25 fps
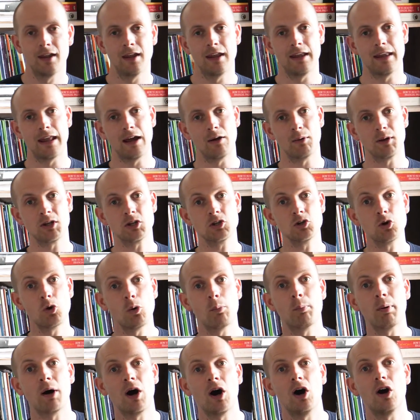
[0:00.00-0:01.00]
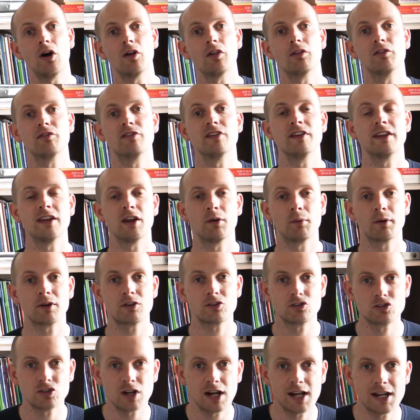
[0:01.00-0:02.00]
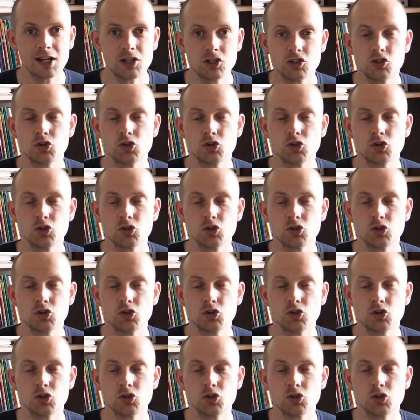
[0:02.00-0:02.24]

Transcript: Now, in your part of the video exchange,